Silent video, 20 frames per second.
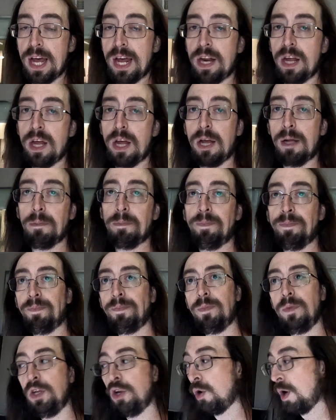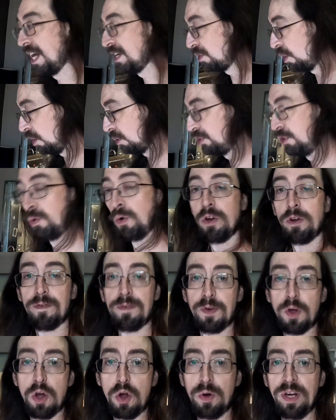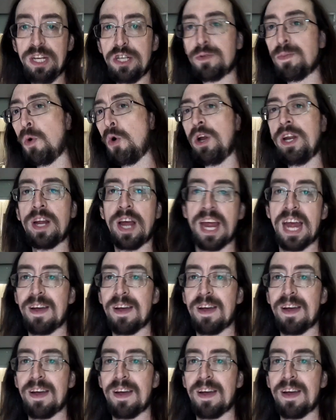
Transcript: that I talk to on the phone each morning,